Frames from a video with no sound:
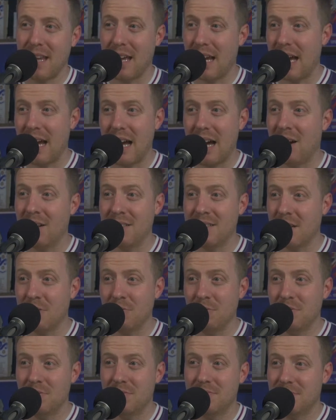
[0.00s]
I
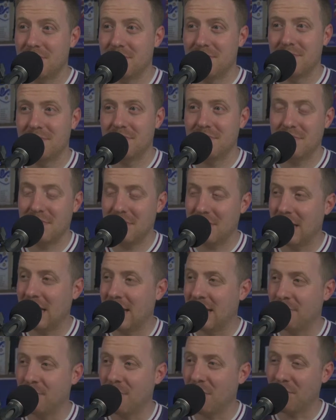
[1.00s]
don't. And
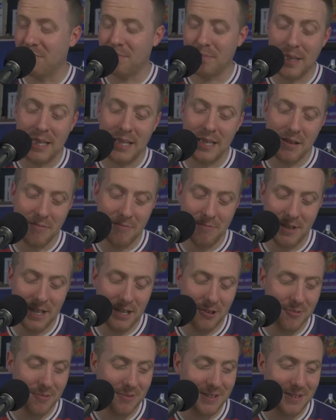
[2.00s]
I'm not being a real